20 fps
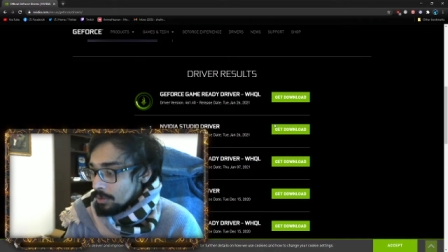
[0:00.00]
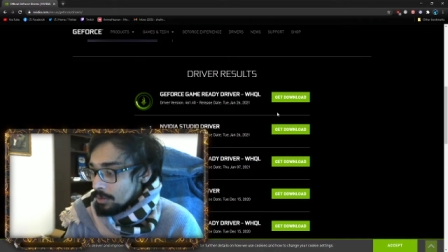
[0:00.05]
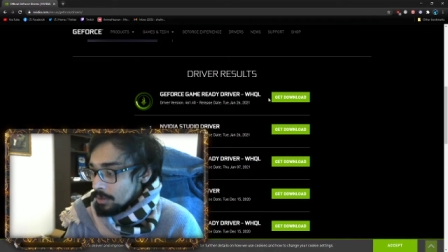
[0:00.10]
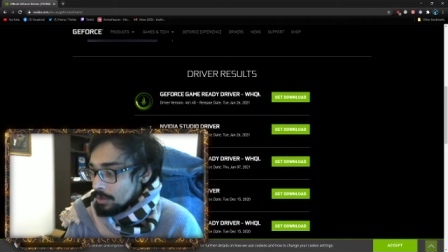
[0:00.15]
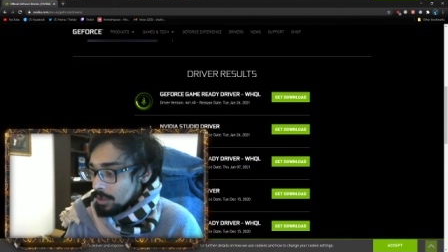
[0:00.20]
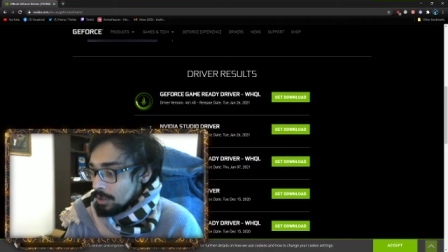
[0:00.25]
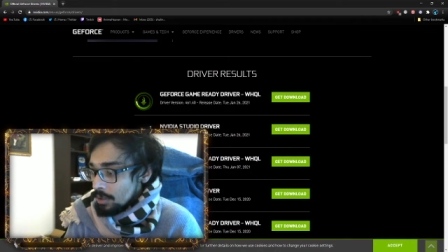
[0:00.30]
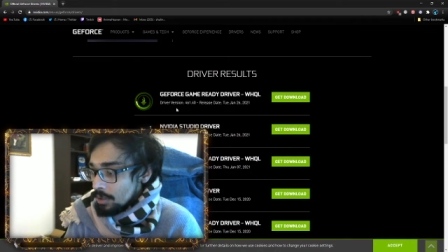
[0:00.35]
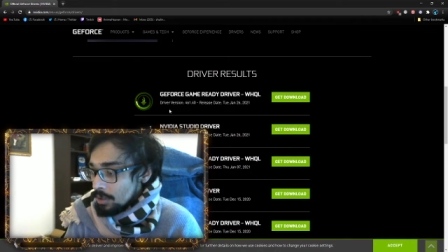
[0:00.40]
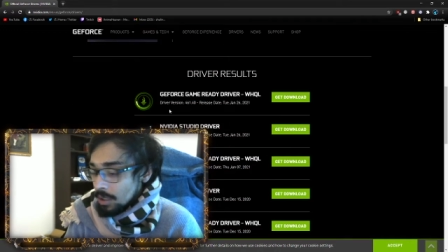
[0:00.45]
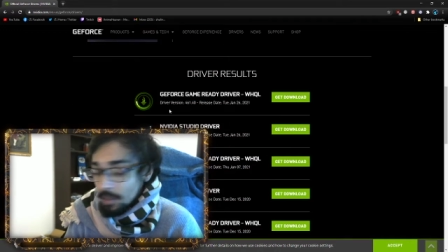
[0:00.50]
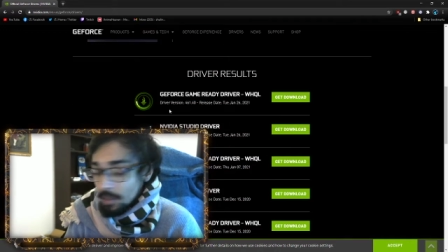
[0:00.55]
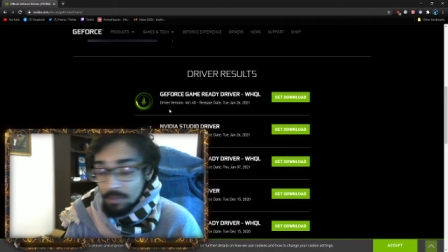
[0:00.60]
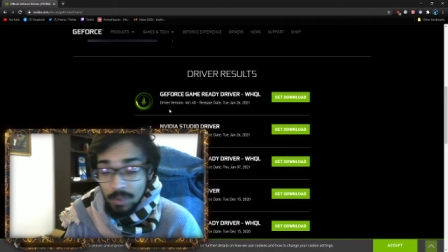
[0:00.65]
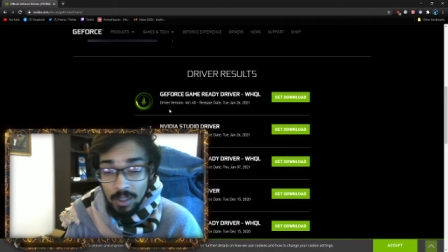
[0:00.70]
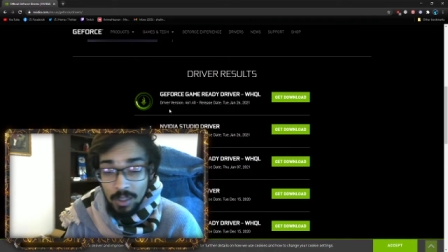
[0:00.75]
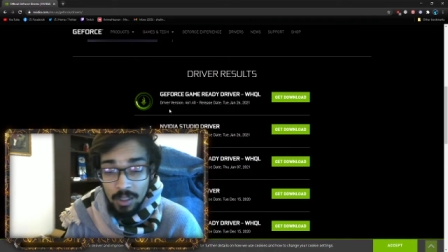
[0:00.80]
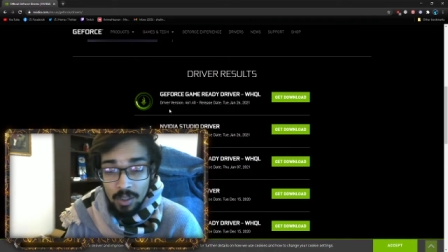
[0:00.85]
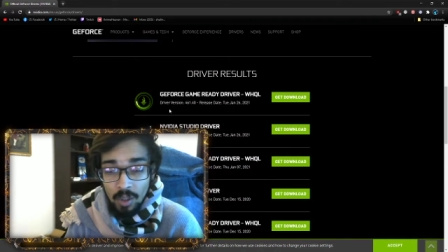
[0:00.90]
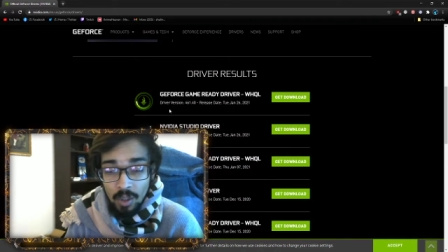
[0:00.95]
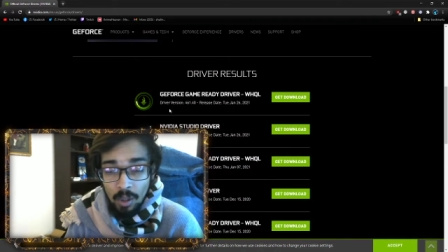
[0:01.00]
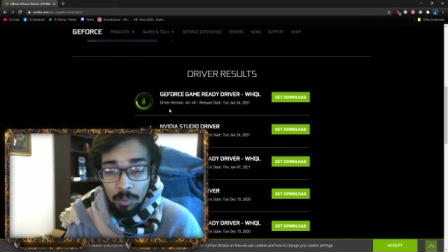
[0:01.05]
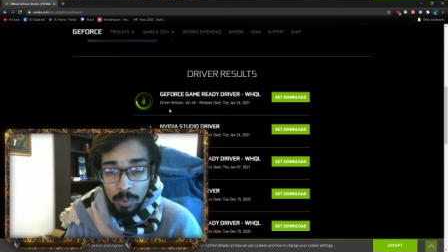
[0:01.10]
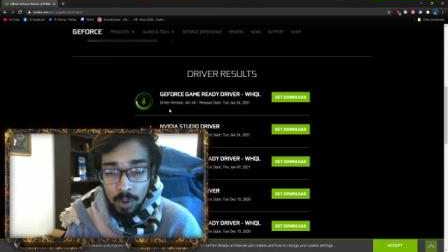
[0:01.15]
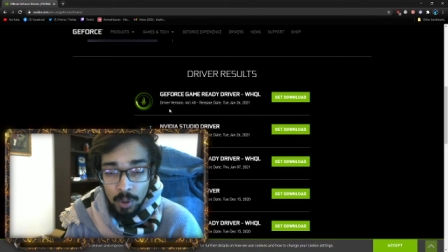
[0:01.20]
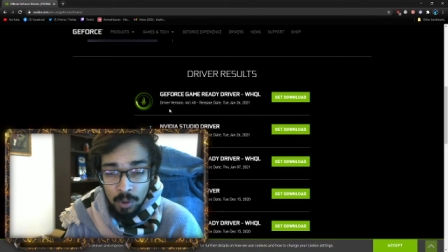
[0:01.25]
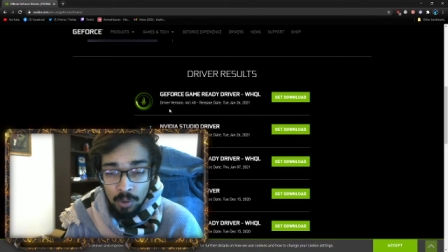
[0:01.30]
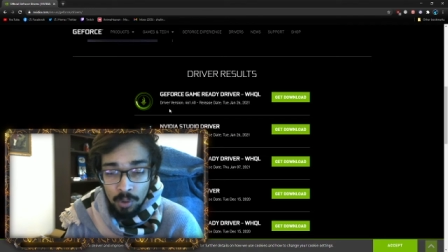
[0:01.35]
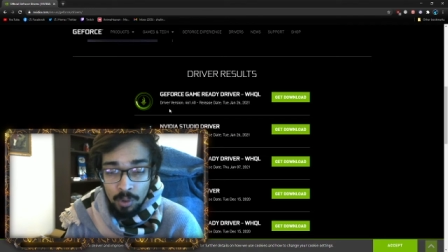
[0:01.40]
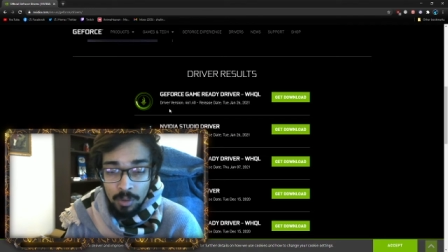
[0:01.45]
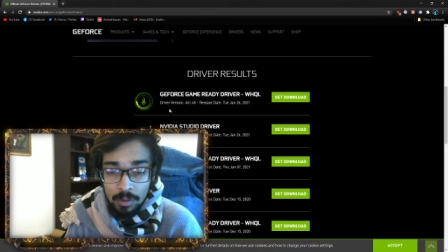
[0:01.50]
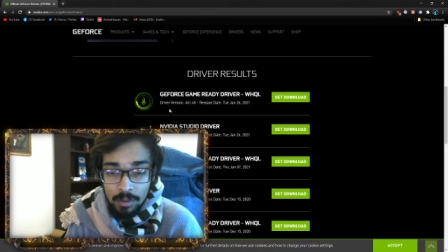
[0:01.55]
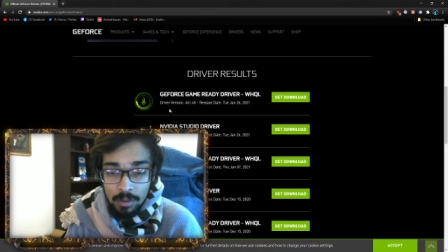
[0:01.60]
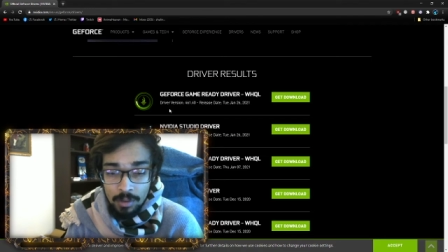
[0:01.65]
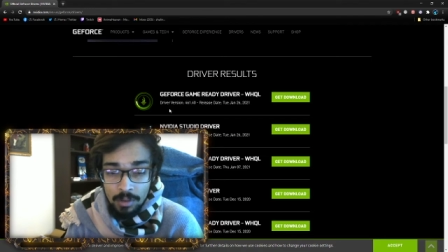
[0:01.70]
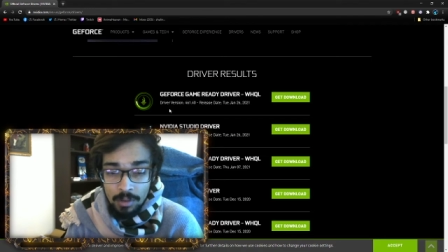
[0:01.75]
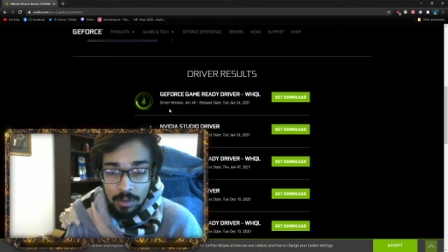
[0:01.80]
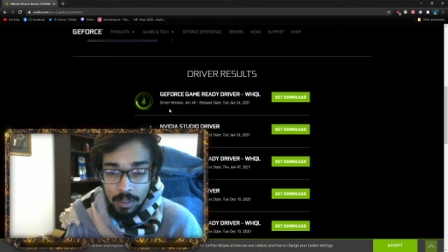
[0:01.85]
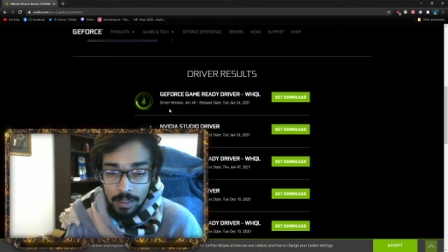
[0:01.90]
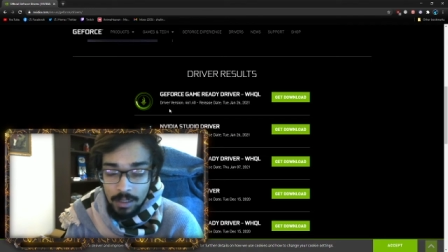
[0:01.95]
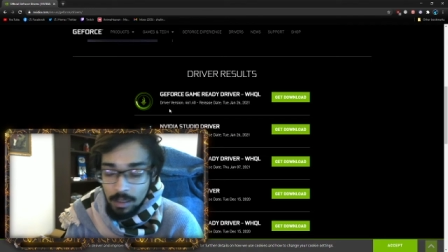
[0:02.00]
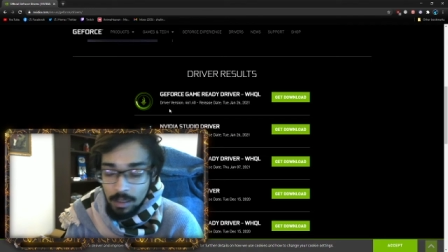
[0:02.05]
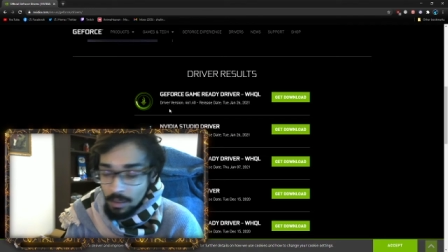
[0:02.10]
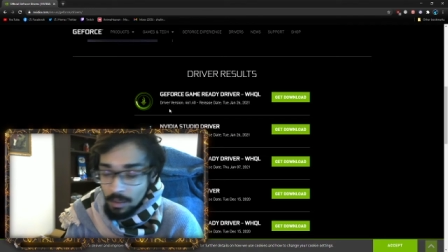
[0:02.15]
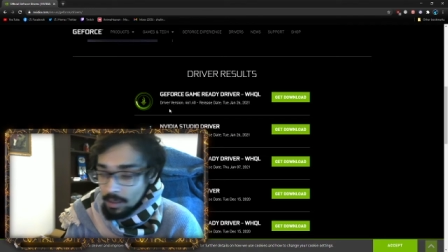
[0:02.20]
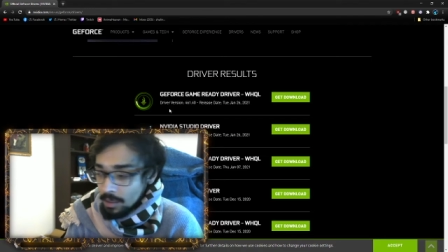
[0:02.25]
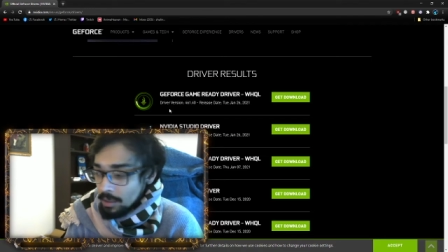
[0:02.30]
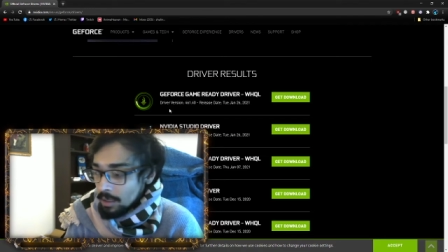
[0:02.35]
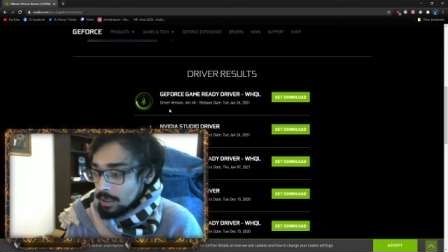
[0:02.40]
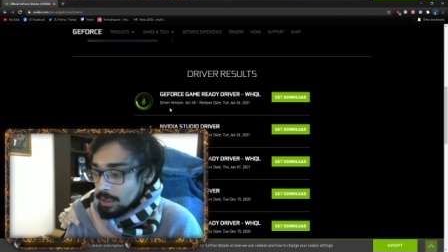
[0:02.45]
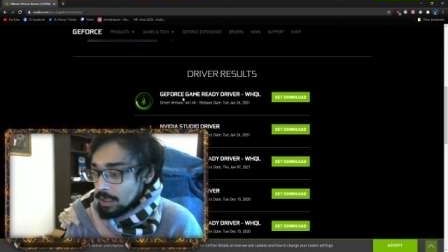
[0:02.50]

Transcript: you're looking for the top two literally